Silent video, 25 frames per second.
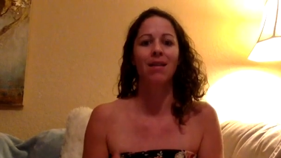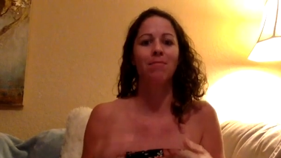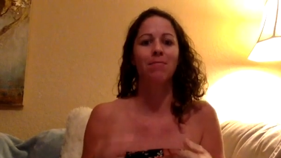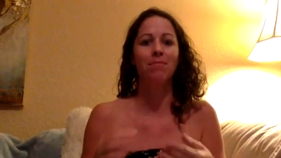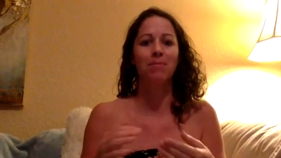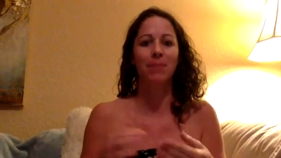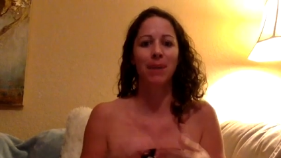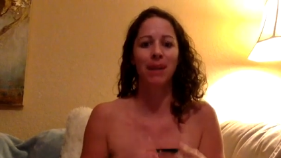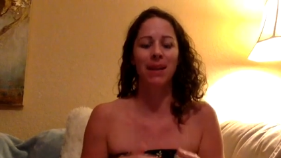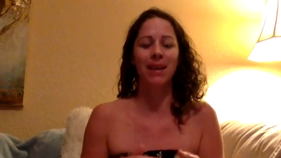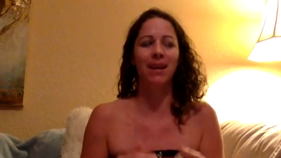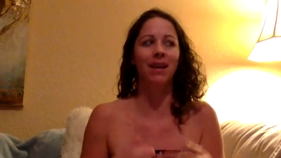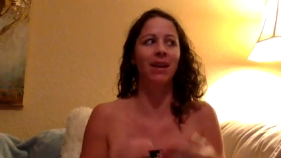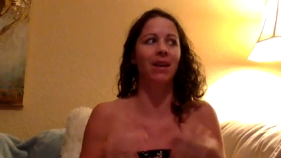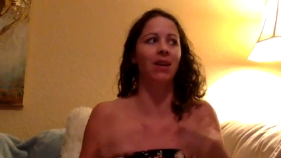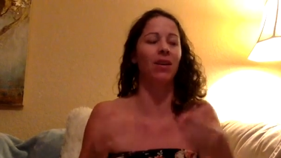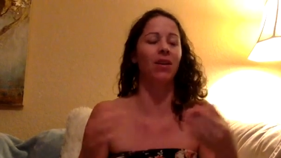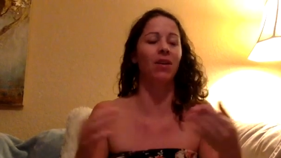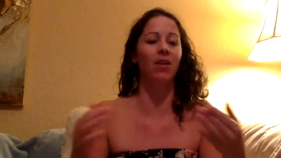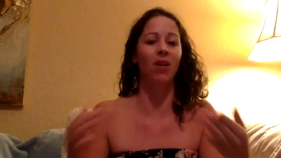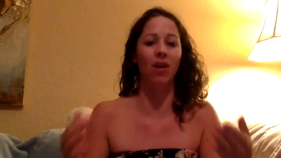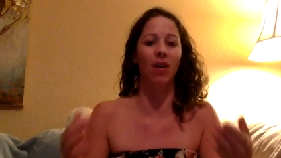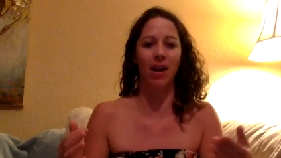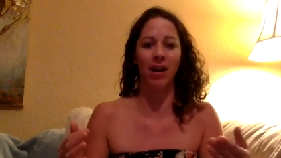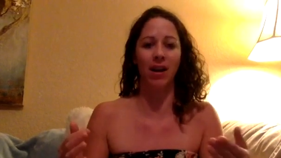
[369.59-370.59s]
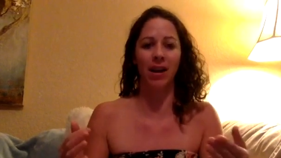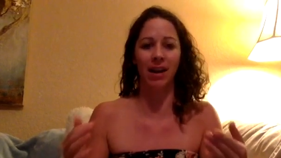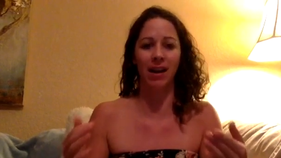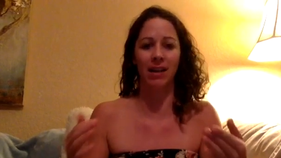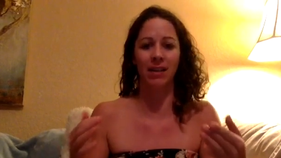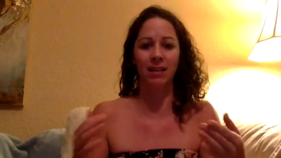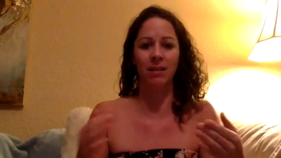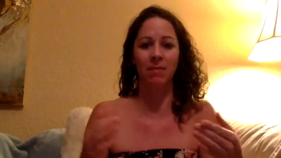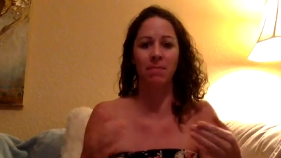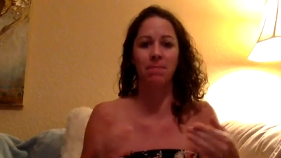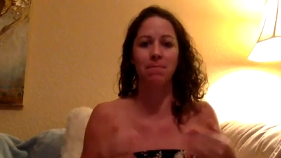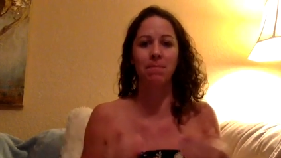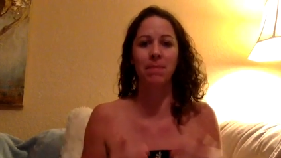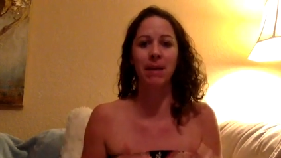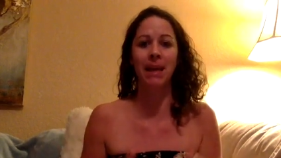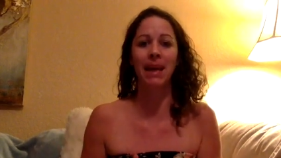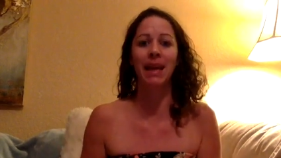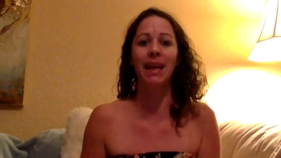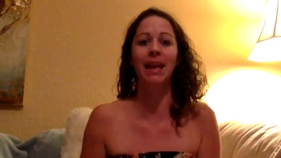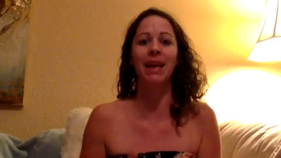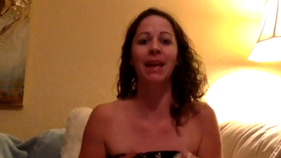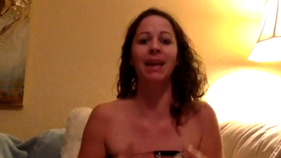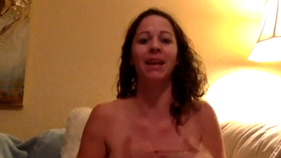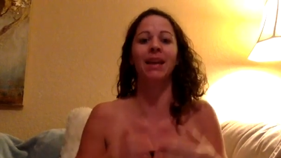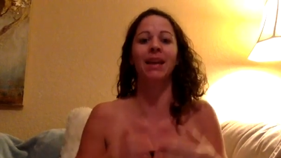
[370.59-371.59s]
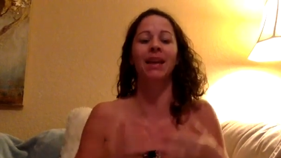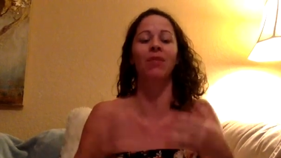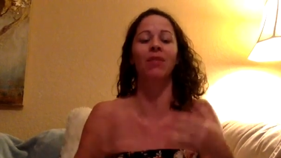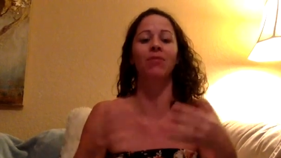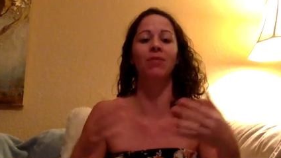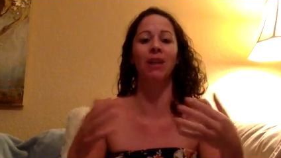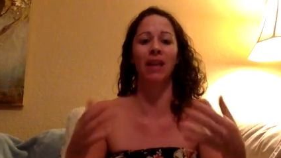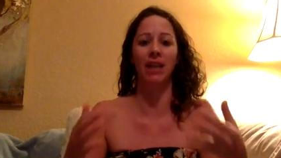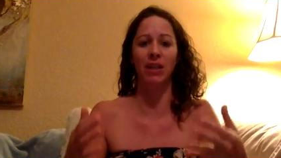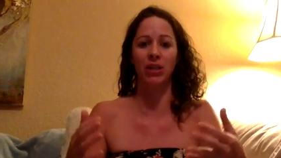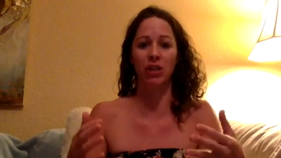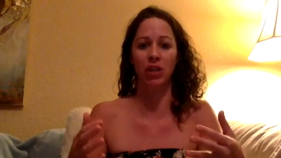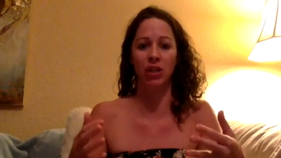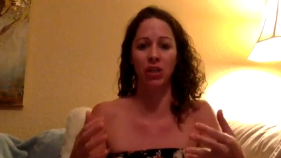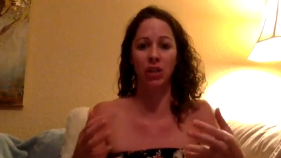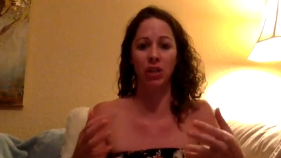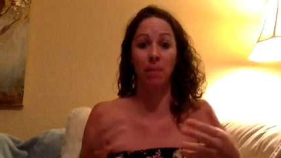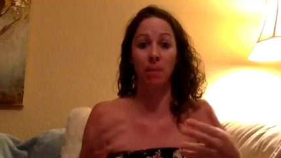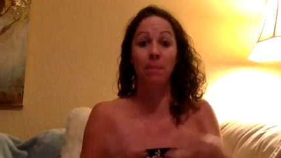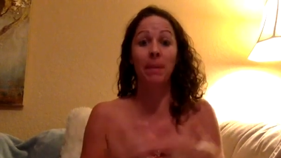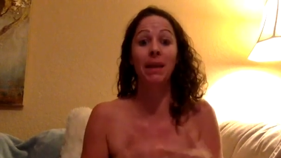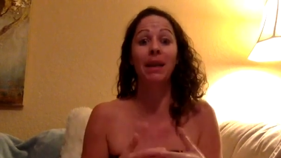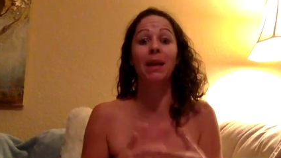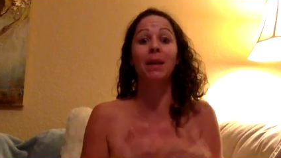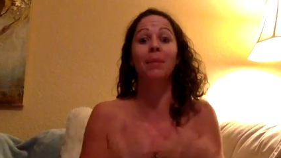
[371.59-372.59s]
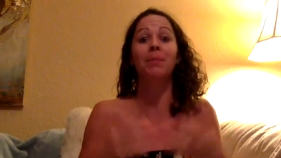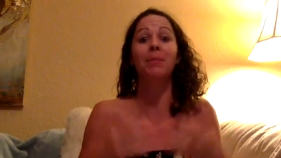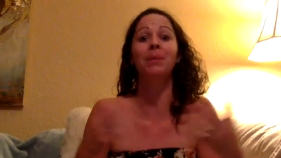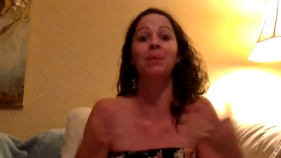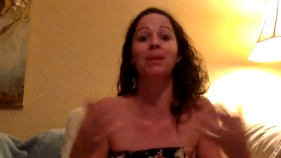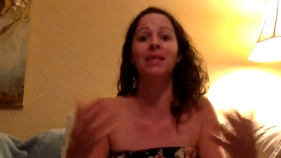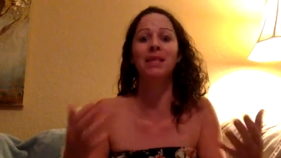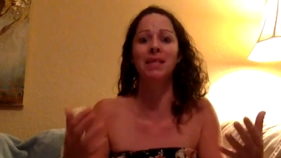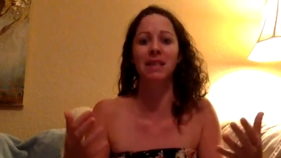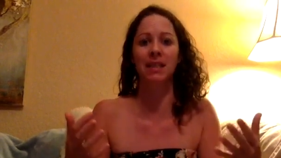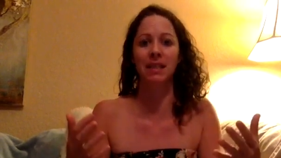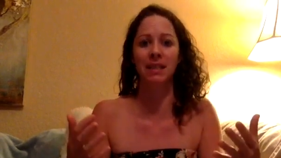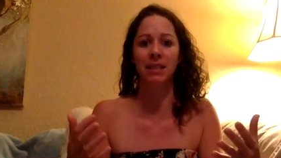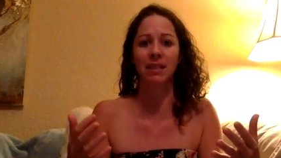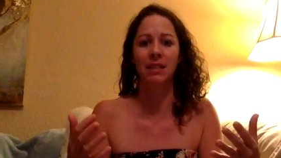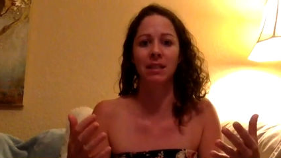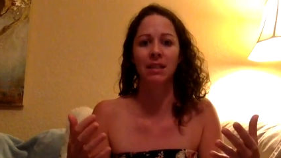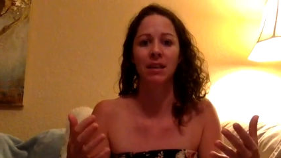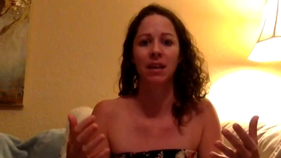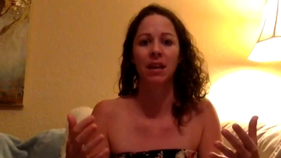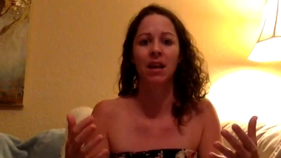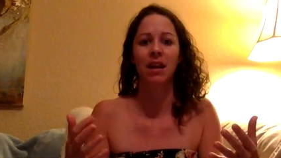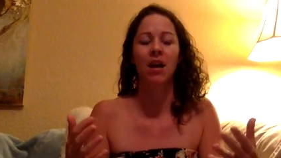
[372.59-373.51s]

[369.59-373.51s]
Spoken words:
being orgasm, being relationship, being business.